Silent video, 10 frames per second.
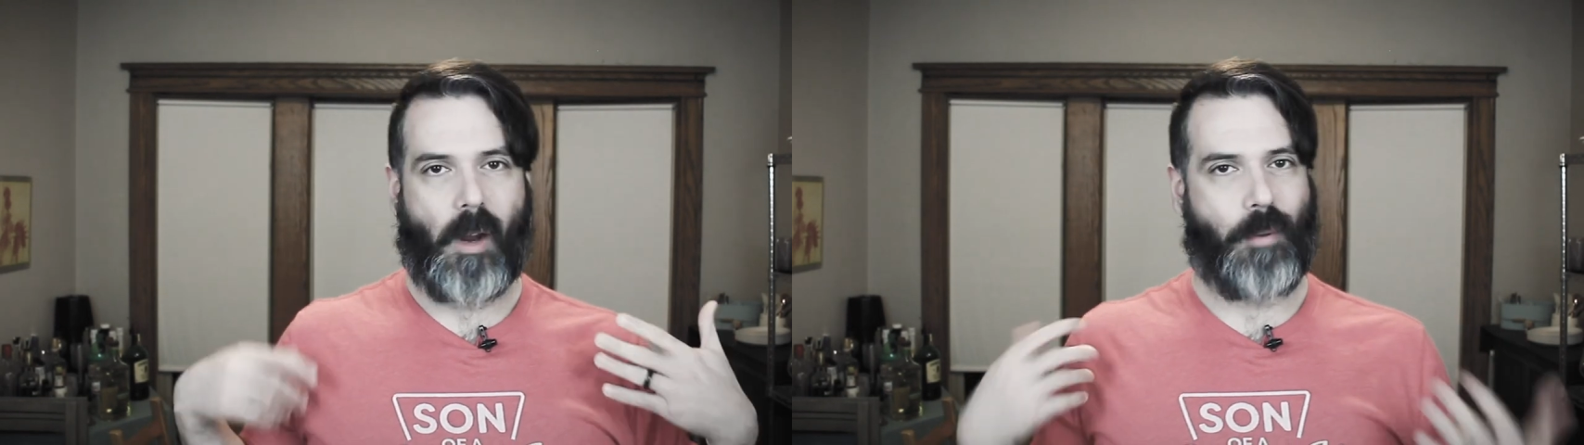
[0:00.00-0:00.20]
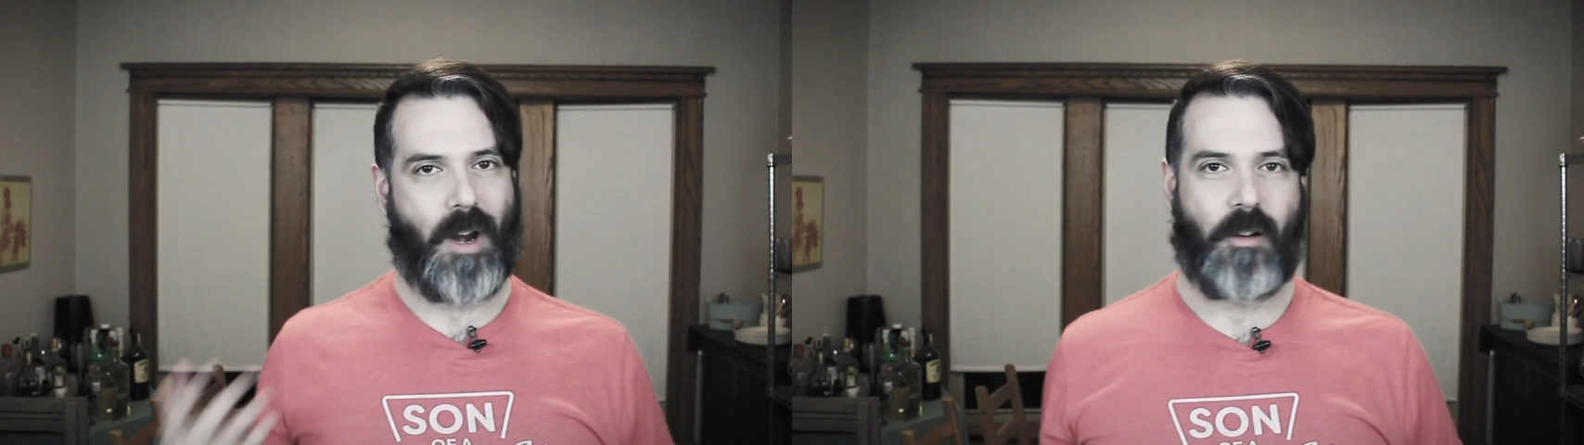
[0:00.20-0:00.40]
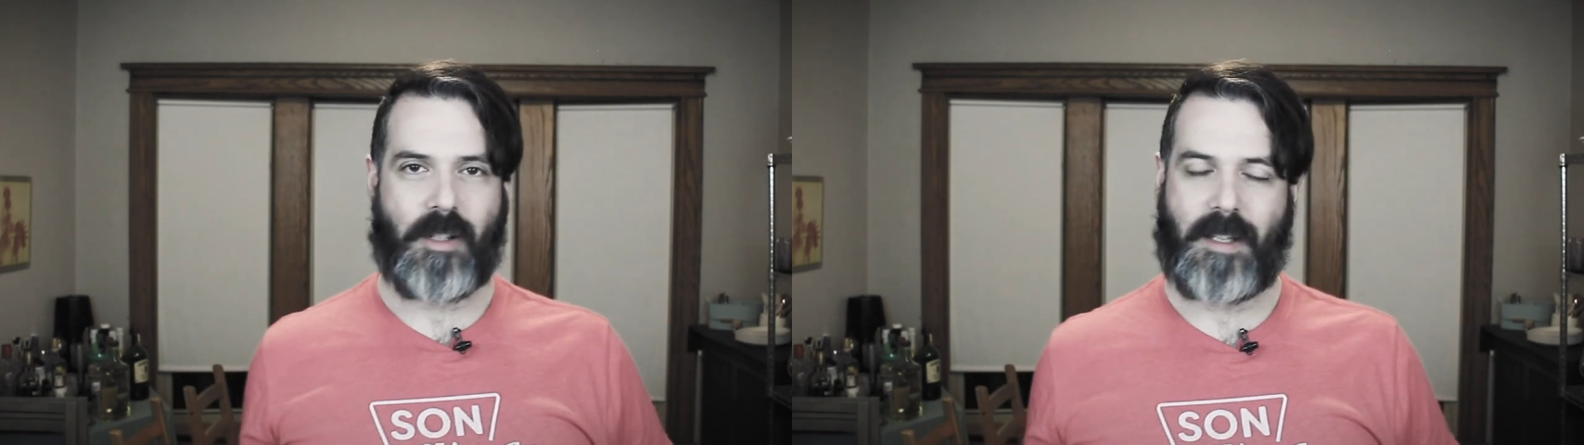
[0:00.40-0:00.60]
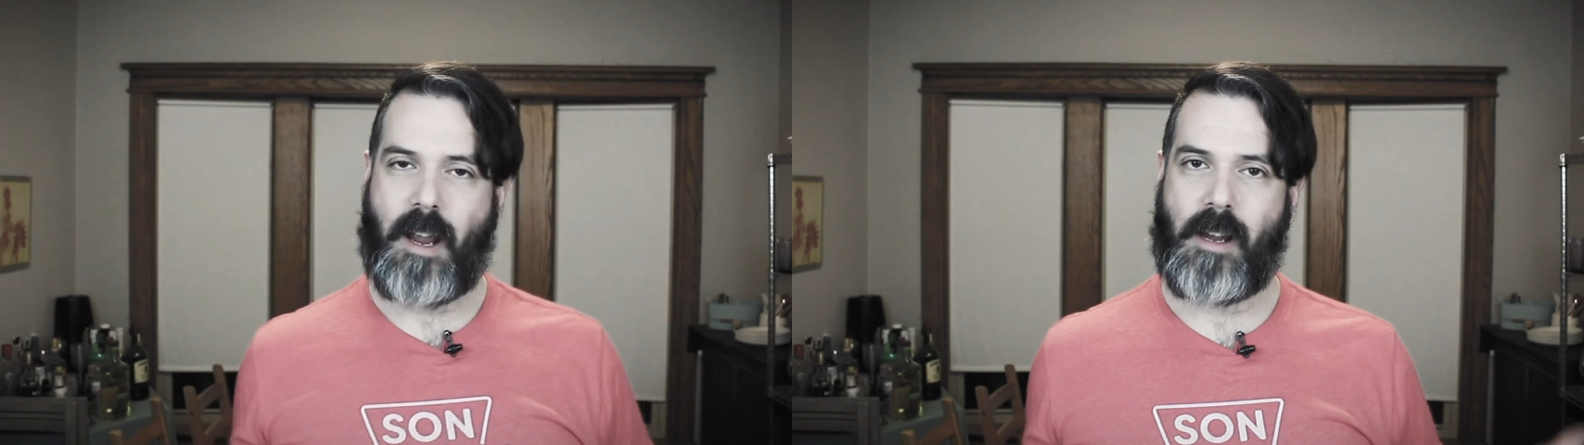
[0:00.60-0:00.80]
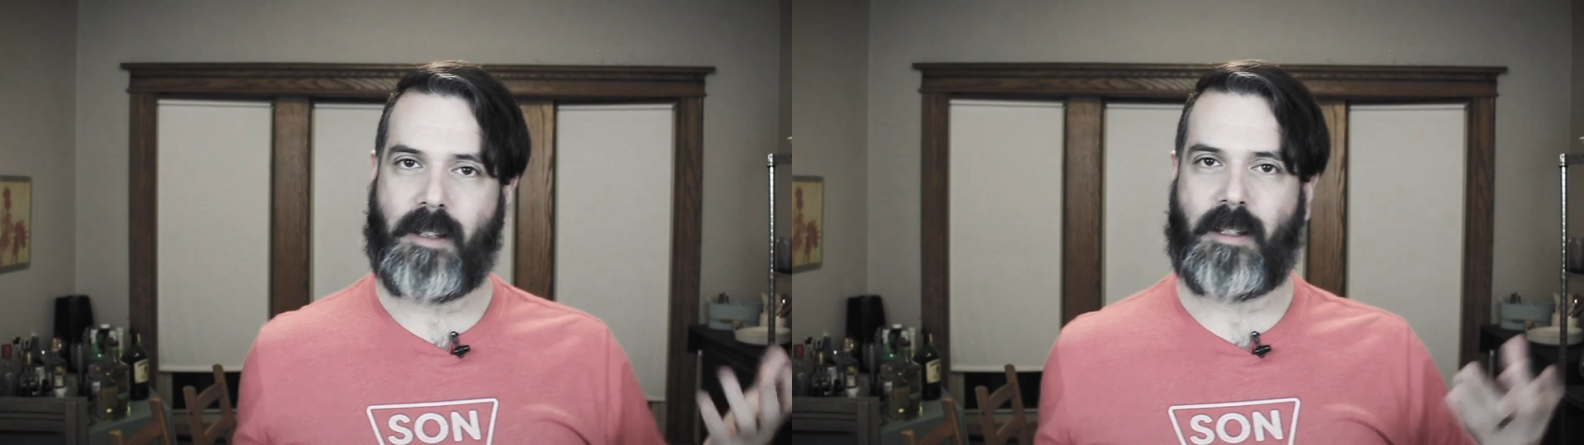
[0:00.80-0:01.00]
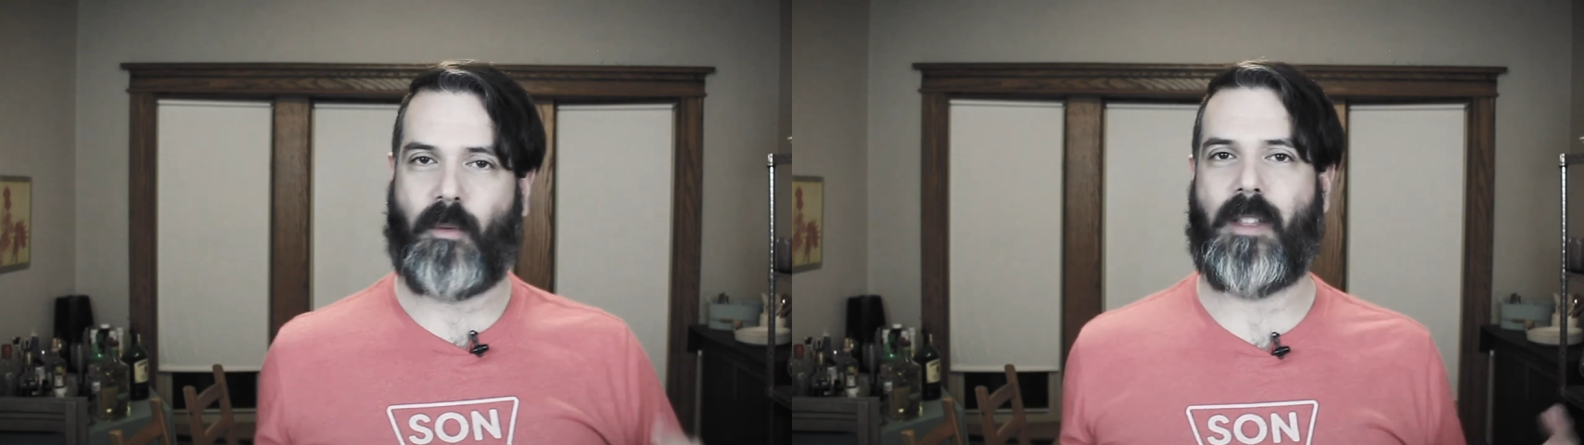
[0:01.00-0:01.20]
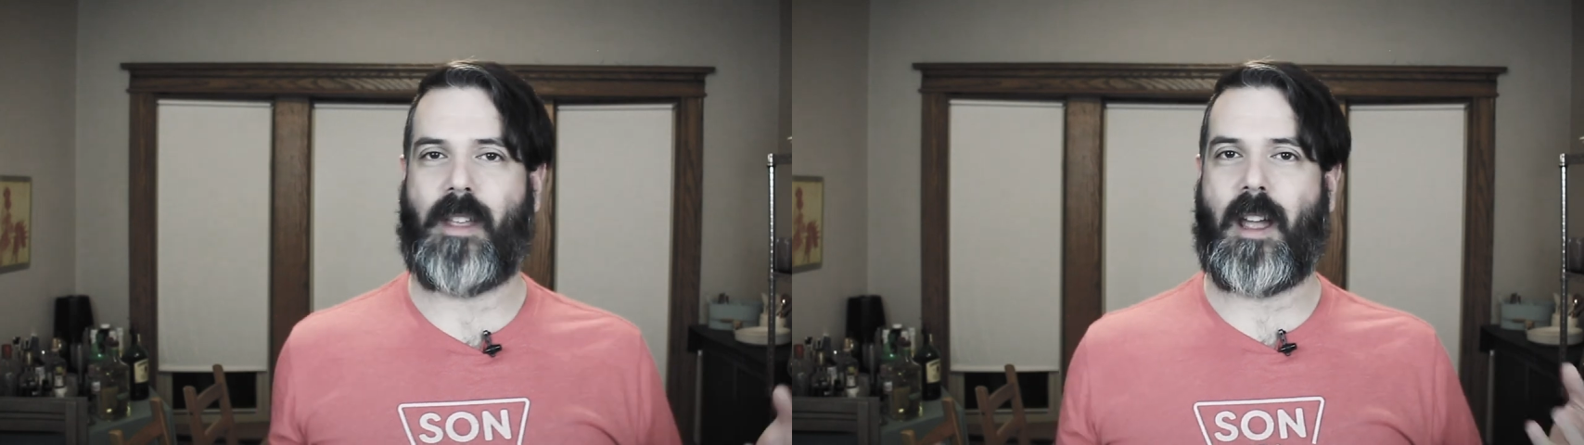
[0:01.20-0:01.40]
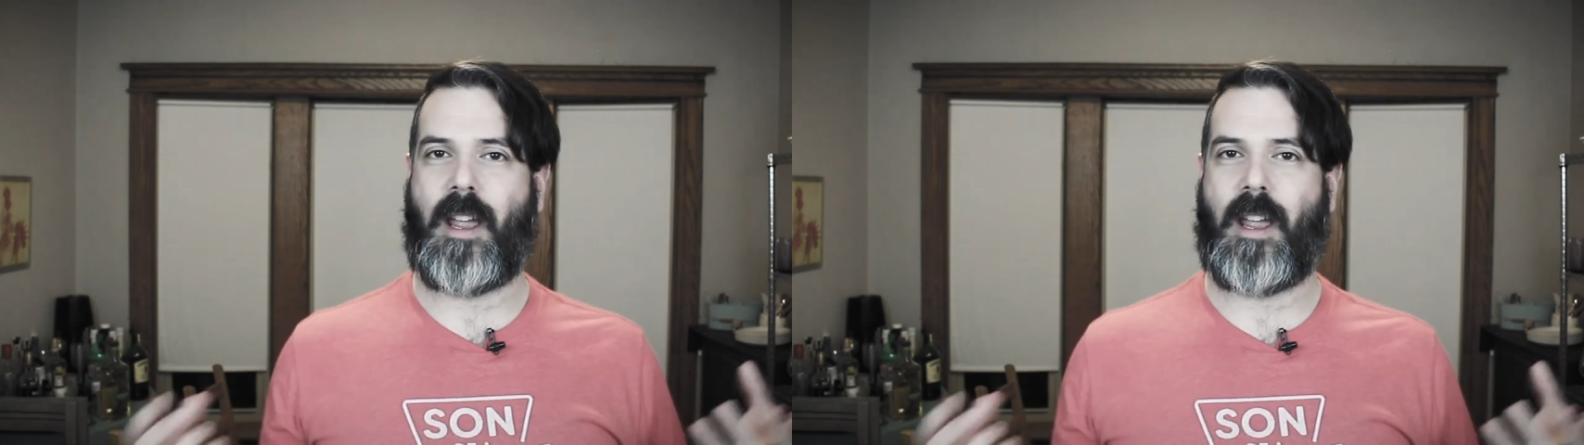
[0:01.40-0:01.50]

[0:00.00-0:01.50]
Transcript: Pringles taste with a